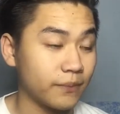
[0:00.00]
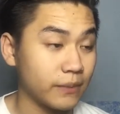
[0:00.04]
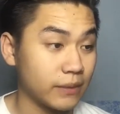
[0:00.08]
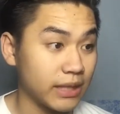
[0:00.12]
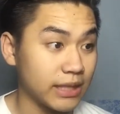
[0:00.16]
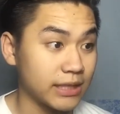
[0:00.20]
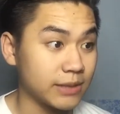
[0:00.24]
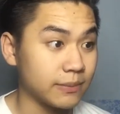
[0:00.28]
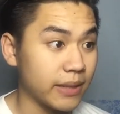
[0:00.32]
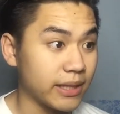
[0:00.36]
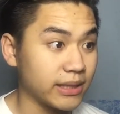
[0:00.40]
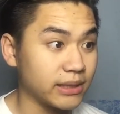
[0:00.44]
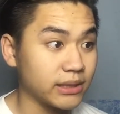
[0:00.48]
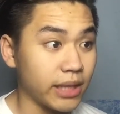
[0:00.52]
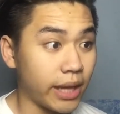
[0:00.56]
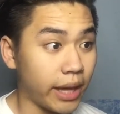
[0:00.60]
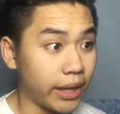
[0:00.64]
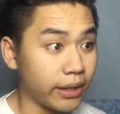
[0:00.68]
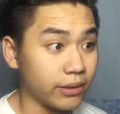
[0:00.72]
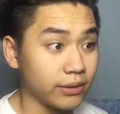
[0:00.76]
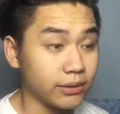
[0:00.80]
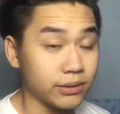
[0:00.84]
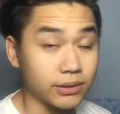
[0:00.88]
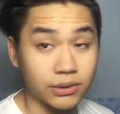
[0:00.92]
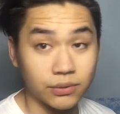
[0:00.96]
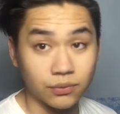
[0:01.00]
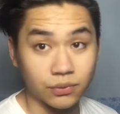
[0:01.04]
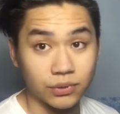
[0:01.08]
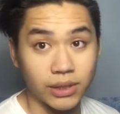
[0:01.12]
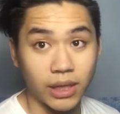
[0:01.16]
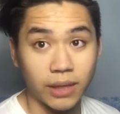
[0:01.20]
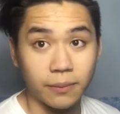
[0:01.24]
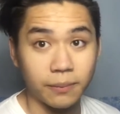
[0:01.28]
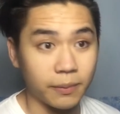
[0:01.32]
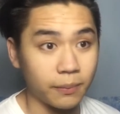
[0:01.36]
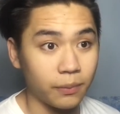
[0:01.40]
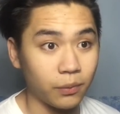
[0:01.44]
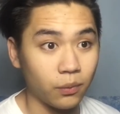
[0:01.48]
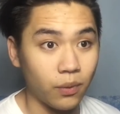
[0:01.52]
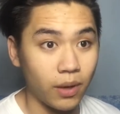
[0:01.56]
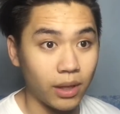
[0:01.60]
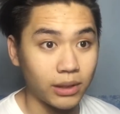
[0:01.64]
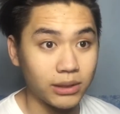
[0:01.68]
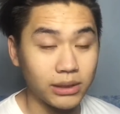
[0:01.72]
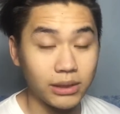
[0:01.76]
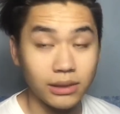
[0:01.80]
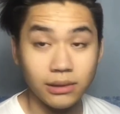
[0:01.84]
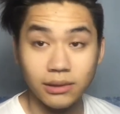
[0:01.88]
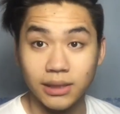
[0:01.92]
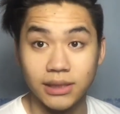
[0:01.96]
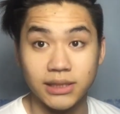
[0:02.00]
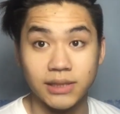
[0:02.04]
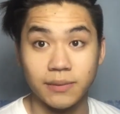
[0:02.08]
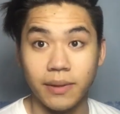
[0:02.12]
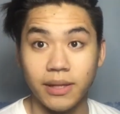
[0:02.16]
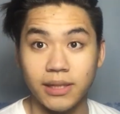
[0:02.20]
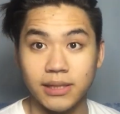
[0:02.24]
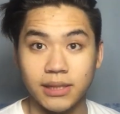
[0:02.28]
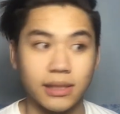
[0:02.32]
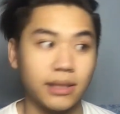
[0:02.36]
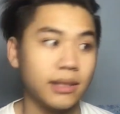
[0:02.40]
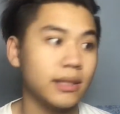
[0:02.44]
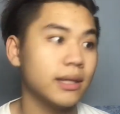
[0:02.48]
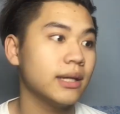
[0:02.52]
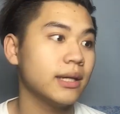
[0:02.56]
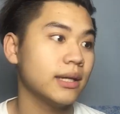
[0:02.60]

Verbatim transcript: That's my standards. 10 people watching, that's amazing.